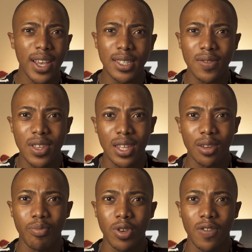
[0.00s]
is
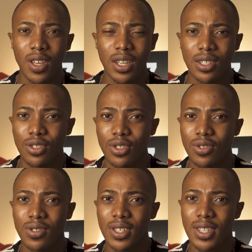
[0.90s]
everything abbreviated,
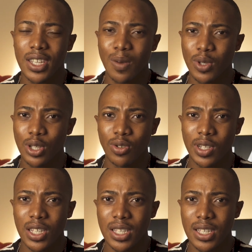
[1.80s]
dude? This is
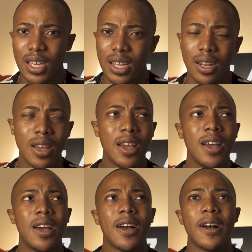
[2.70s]
absolutely insane.
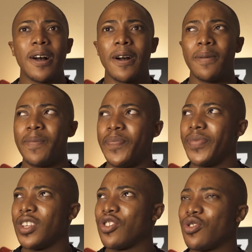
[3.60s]

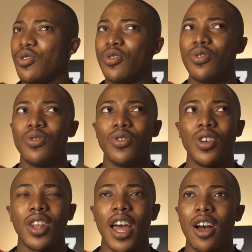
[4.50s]

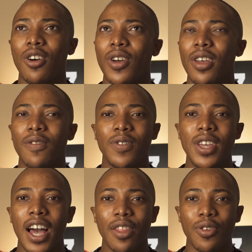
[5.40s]
So now
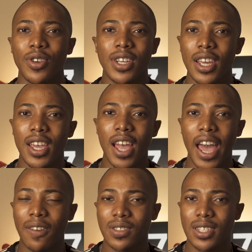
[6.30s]
every other day
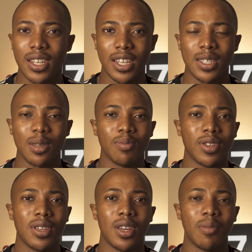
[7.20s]
I have to text
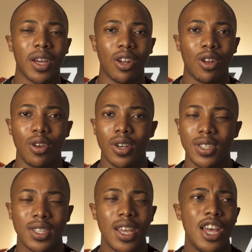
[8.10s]
somebody in my class